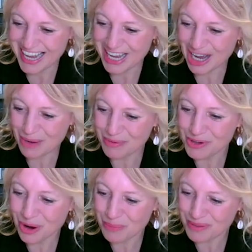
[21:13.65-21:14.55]
I will
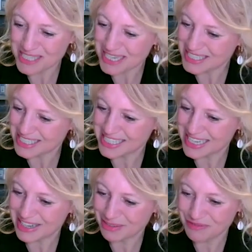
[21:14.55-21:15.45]
not pretend to
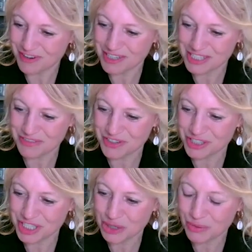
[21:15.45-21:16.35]
say on first view
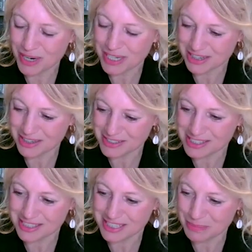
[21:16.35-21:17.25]
she quite
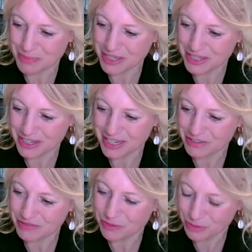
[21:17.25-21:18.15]
answers the opinion I
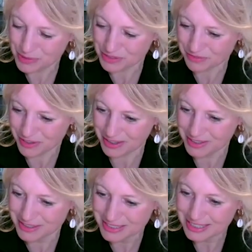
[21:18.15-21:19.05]
had formed of her.